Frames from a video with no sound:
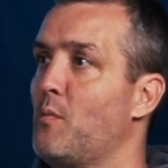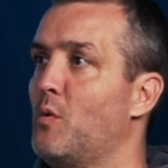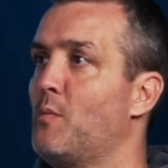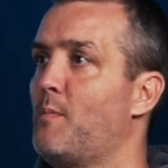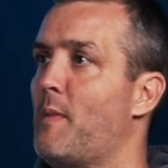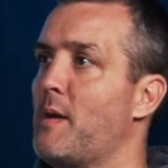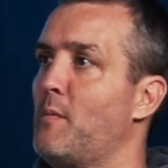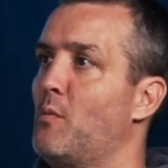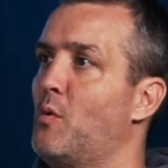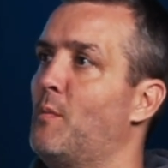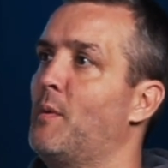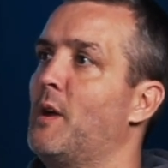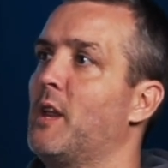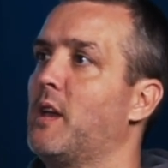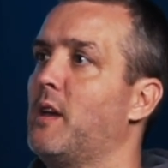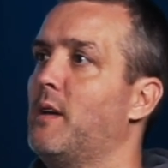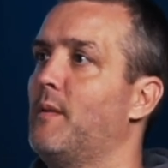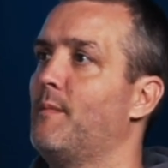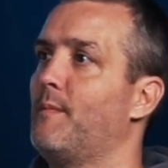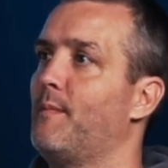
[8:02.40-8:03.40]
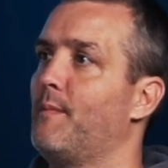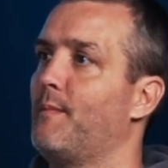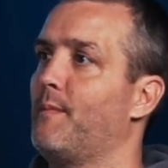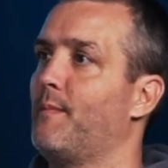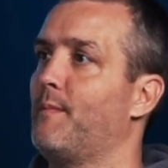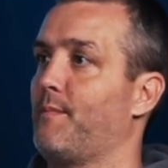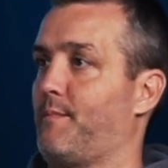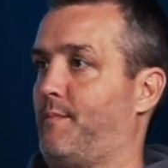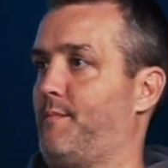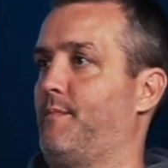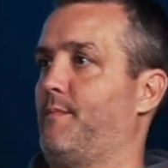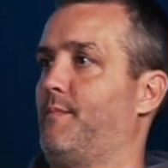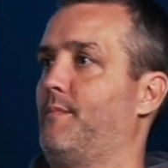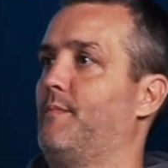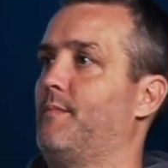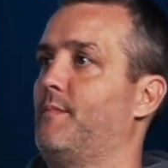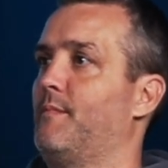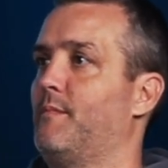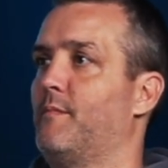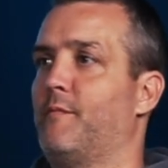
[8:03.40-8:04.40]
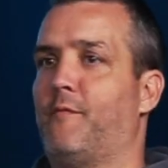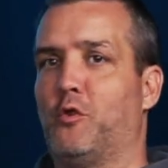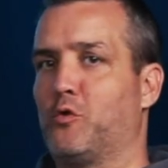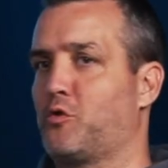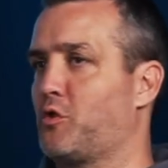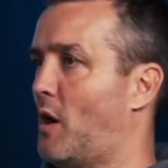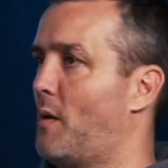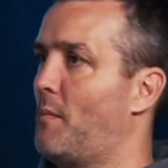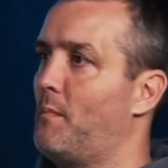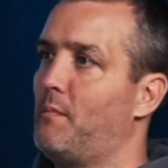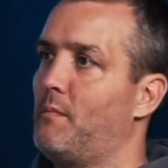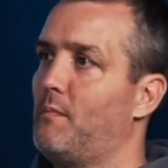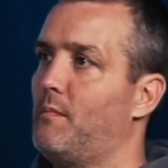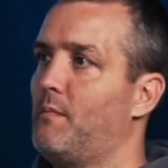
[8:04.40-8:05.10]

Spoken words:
would make more money. Yeah. Full stop.